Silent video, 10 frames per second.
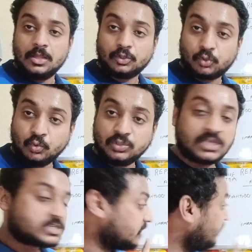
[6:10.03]
Through the
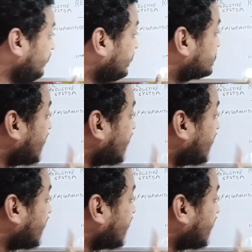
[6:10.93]
cervix